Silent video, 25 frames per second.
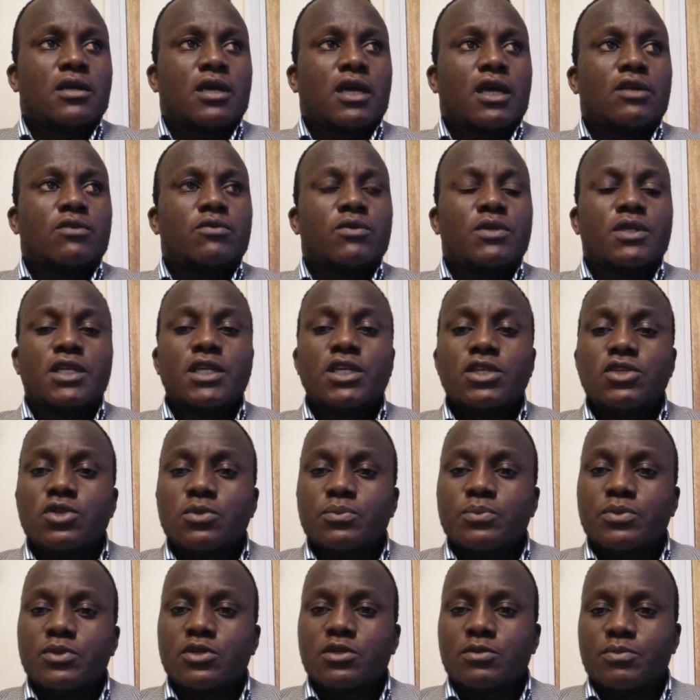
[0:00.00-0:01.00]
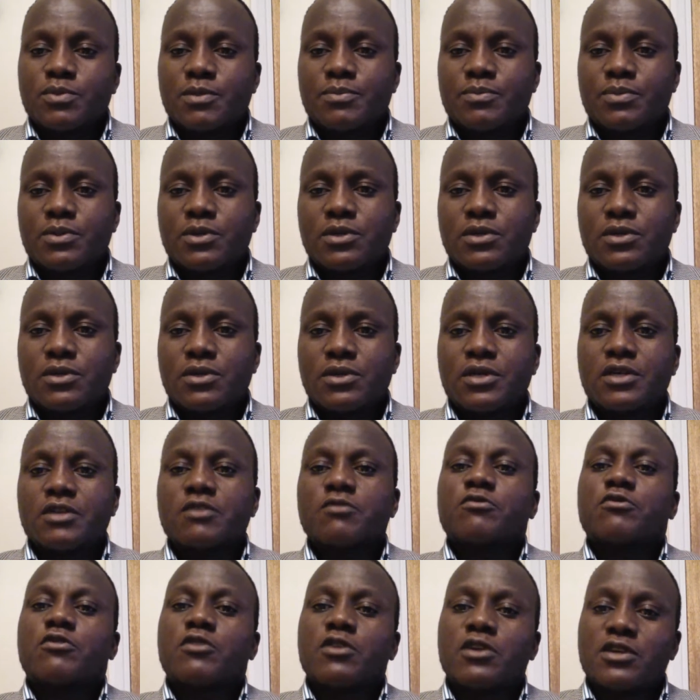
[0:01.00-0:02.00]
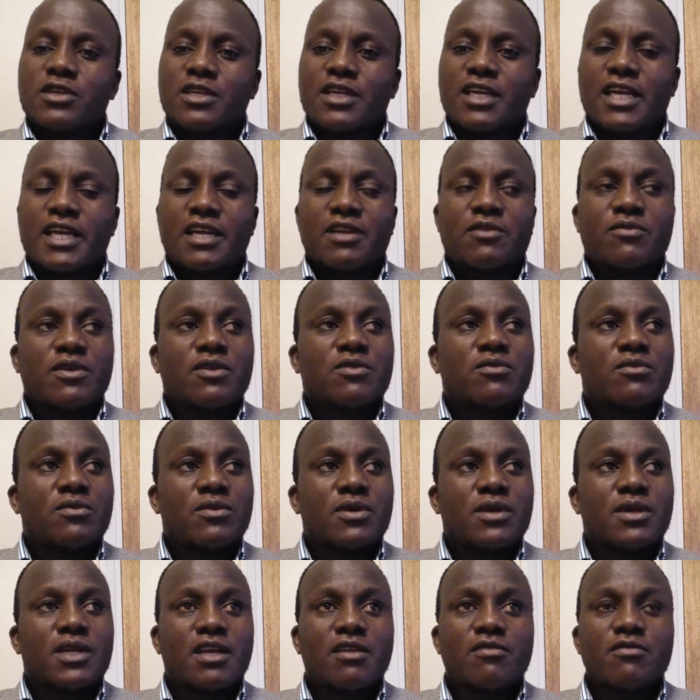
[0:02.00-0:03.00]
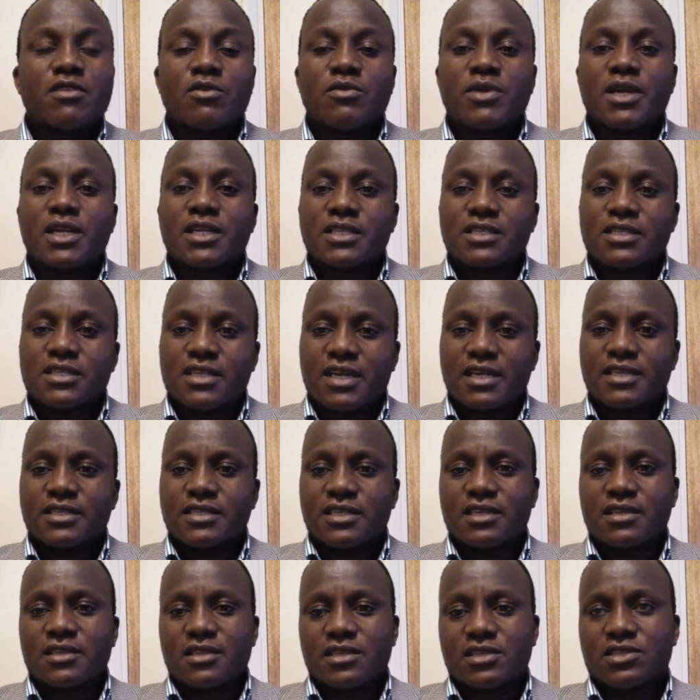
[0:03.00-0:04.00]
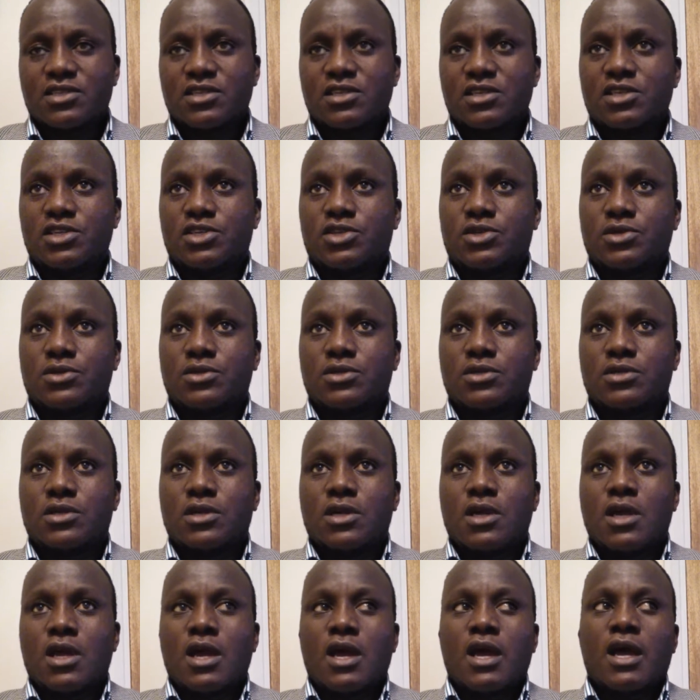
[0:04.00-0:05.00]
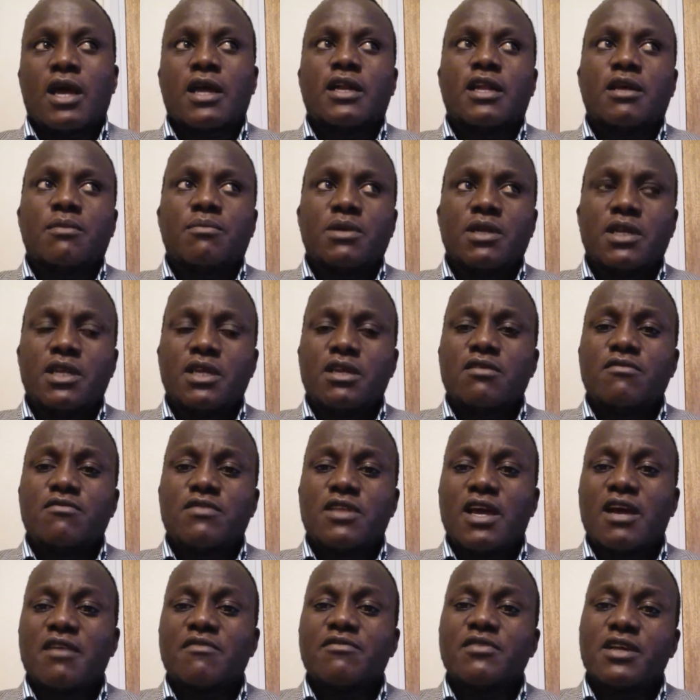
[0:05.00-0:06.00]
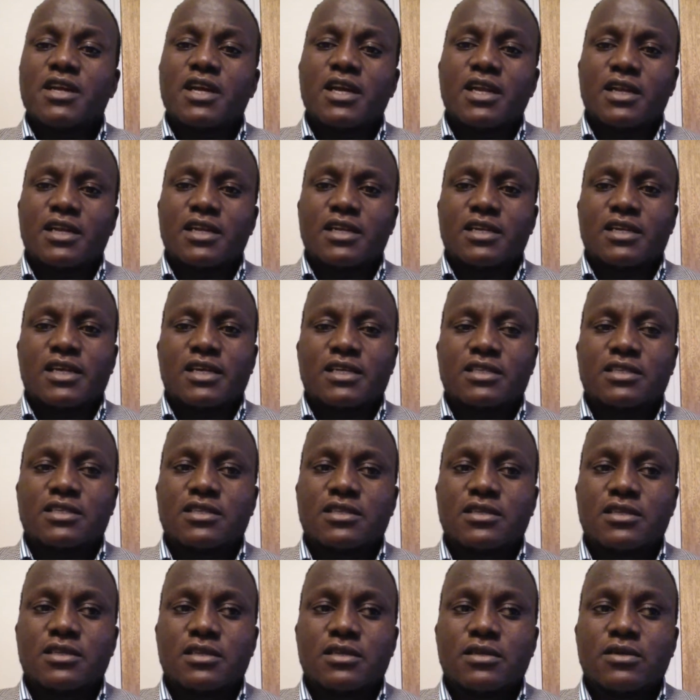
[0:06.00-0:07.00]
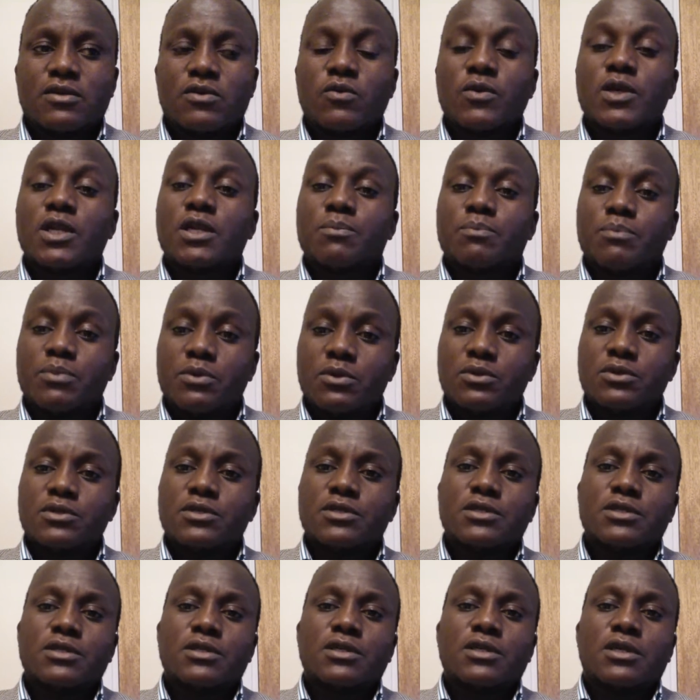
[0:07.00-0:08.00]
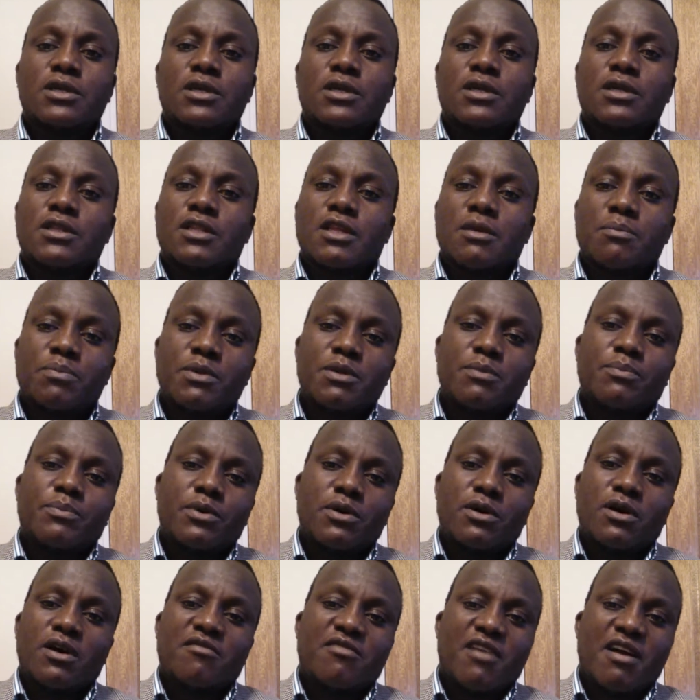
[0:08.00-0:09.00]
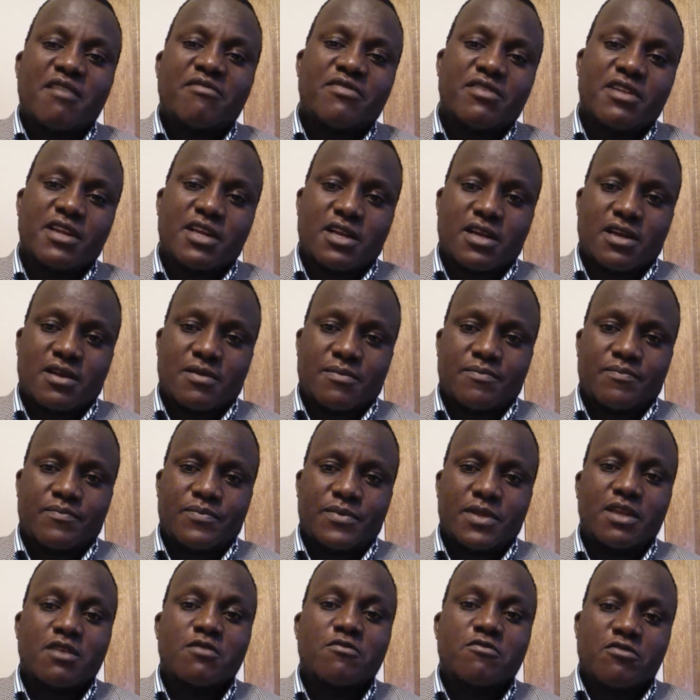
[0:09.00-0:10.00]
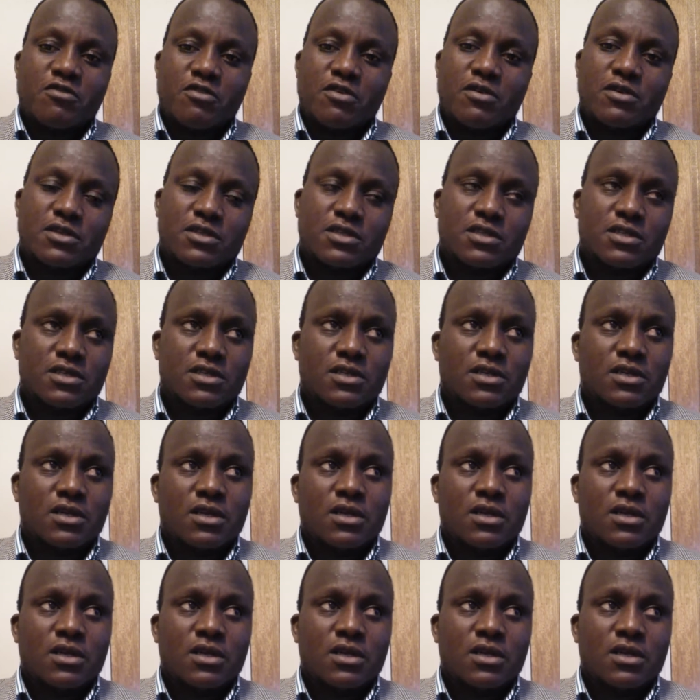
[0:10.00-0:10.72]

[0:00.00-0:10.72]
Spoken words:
And we need to put people in front line whenever we are discussing these issues. And I believe the African leaders will put the people of Africa in front.